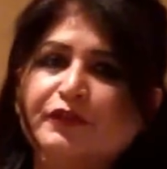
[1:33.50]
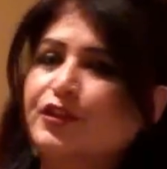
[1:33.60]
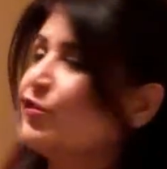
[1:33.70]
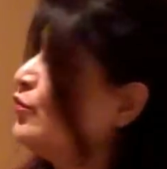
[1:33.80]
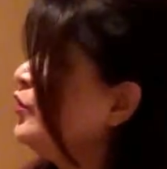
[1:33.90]

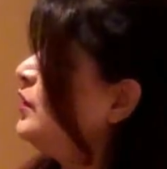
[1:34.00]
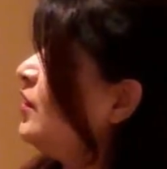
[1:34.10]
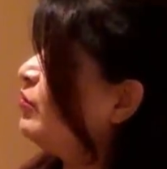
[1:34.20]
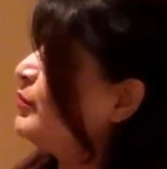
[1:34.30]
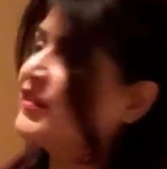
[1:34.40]
which is
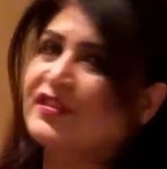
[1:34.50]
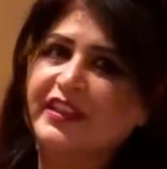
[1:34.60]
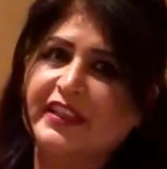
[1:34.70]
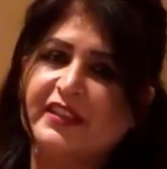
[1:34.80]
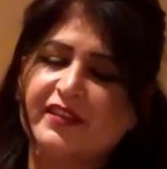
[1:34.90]
full of
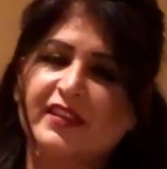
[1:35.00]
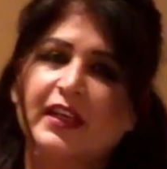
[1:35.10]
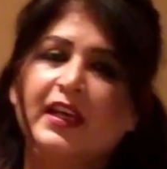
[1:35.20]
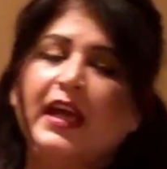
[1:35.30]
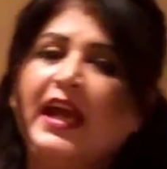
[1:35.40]
mistakes,
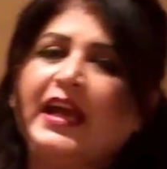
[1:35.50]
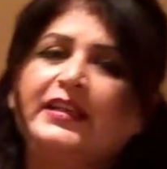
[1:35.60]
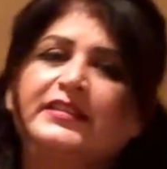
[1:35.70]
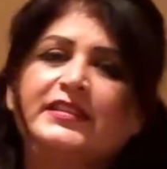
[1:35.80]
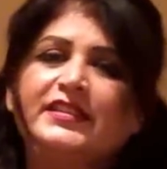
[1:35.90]

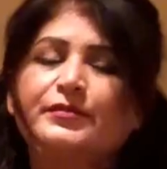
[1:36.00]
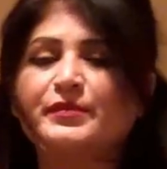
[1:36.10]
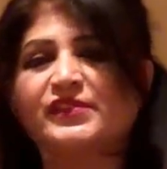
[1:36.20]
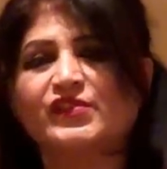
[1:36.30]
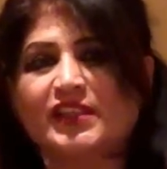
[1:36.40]
and these
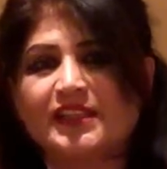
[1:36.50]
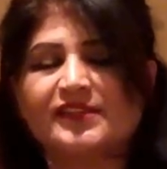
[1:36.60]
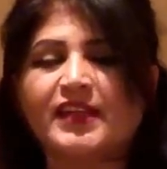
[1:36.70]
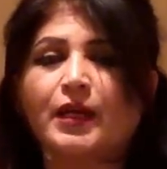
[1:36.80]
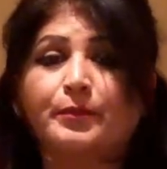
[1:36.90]

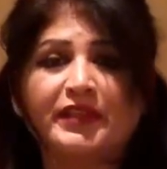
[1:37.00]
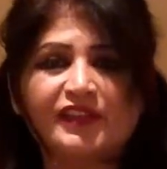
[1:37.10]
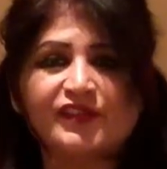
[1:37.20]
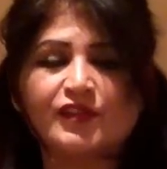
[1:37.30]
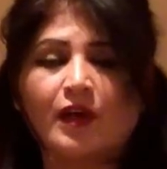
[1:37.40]
mistakes are
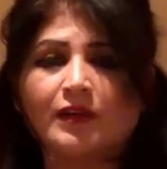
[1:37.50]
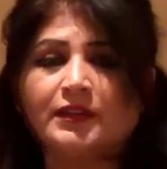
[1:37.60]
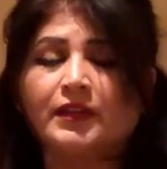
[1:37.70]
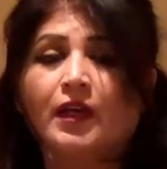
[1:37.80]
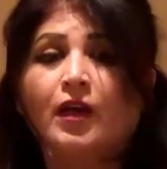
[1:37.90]
based on
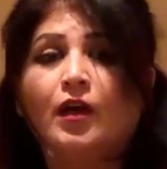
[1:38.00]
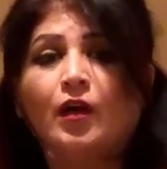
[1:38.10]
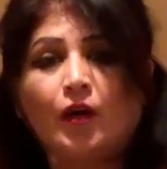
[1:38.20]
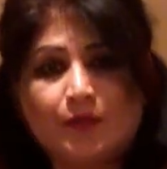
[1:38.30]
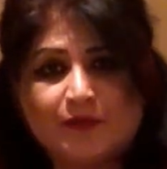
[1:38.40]

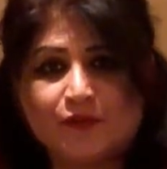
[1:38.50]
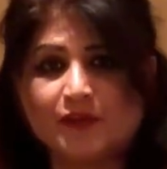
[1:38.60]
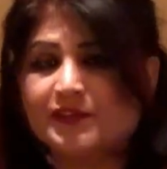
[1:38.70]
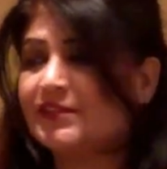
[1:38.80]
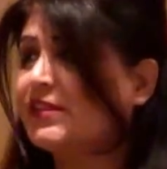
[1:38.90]

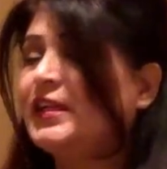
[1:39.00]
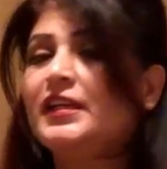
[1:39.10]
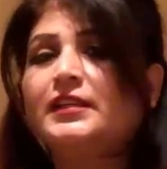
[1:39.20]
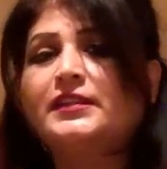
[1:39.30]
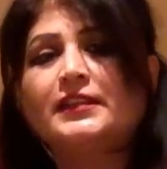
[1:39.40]
homophones.
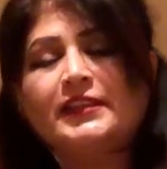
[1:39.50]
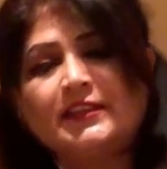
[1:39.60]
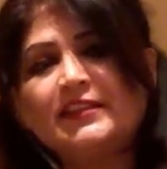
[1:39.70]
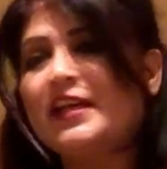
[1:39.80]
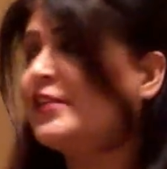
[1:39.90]
The
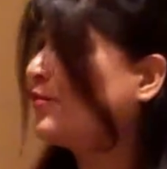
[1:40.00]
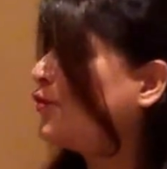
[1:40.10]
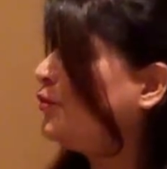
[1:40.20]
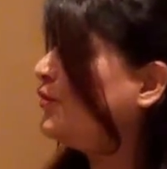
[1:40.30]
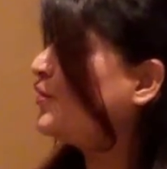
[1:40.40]
learner has
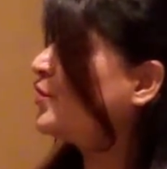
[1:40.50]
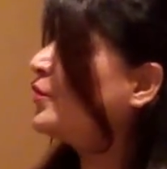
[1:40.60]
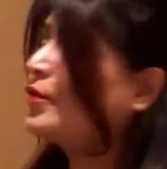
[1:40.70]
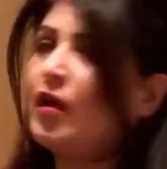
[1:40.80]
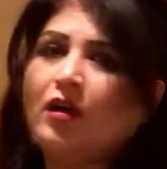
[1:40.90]
used
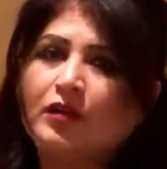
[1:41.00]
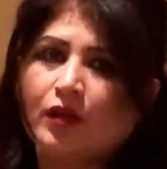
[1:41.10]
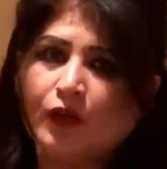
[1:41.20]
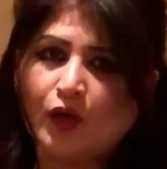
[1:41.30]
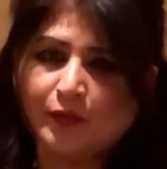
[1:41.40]
wrong
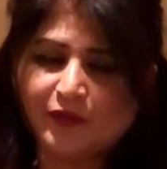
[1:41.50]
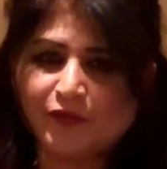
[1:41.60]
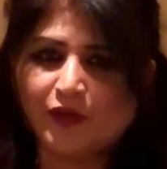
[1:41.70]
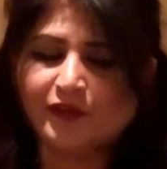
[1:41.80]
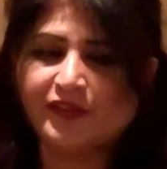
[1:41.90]

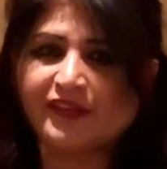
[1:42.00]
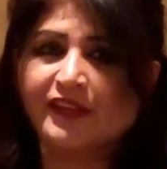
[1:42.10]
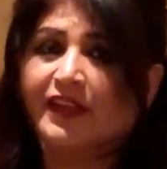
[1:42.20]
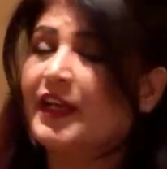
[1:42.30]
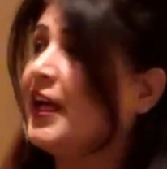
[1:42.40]
homophones,